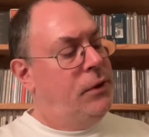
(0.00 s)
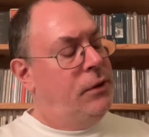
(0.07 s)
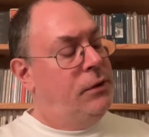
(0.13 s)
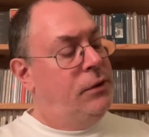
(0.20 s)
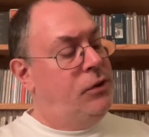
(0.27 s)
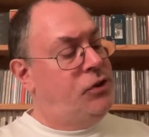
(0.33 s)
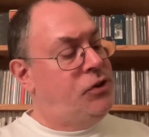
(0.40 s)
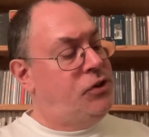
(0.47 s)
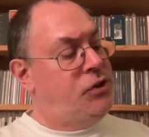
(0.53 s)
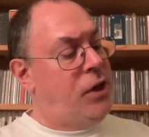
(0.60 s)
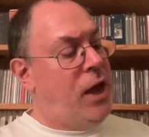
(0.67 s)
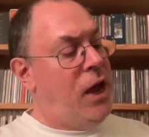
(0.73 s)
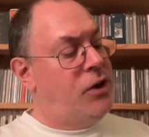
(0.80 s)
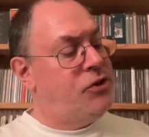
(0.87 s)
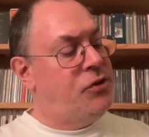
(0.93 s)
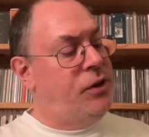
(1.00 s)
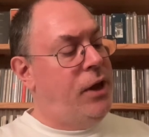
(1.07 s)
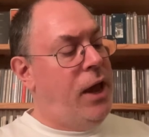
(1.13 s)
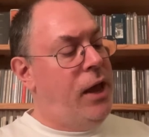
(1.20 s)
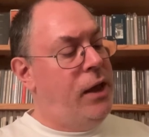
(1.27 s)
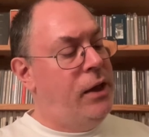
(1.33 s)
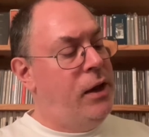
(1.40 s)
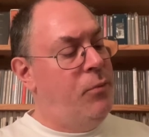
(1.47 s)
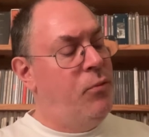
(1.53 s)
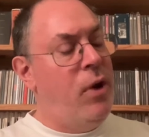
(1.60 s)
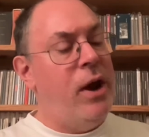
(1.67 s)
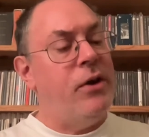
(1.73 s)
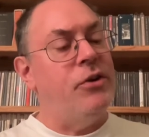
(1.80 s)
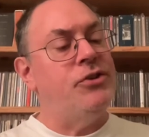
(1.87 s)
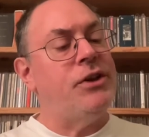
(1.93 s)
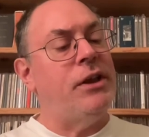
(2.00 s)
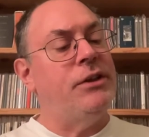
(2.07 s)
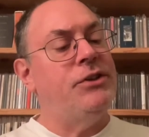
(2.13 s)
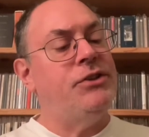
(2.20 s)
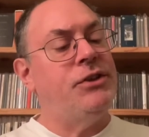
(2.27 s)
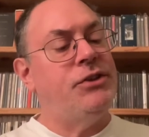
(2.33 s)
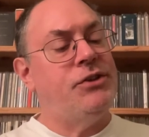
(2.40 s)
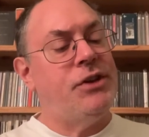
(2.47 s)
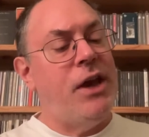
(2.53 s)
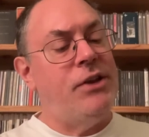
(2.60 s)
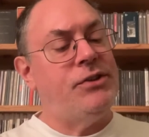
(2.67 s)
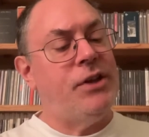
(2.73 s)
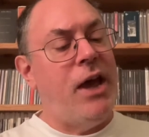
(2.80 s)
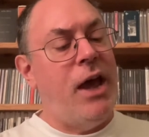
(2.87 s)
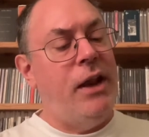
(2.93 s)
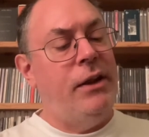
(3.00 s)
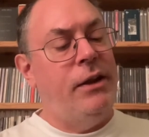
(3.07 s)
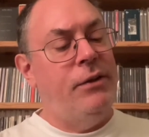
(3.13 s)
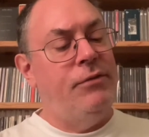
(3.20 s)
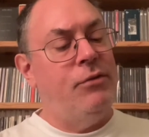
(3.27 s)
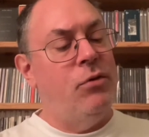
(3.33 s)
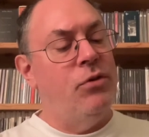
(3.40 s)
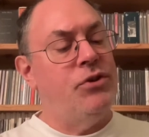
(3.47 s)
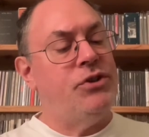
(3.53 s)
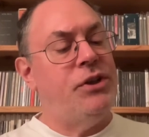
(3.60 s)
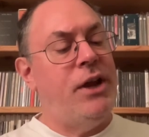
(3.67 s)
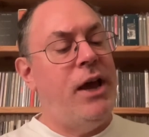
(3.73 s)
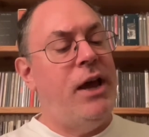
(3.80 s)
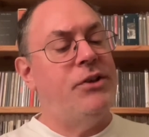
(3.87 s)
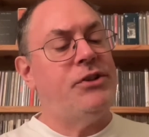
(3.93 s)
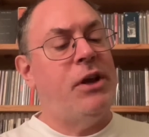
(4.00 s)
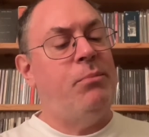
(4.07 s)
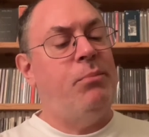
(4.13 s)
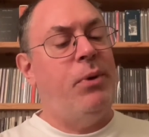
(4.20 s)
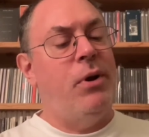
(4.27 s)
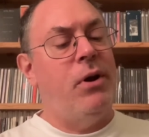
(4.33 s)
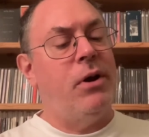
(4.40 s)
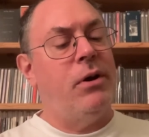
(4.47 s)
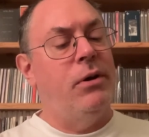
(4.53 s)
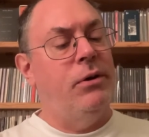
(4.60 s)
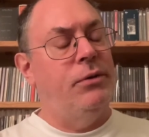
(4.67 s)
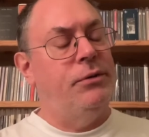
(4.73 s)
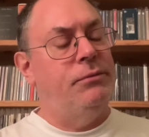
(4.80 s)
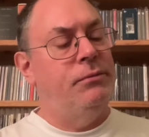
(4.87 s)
This This is actually A&M Records, at least it says that. And then of course it has a barcode.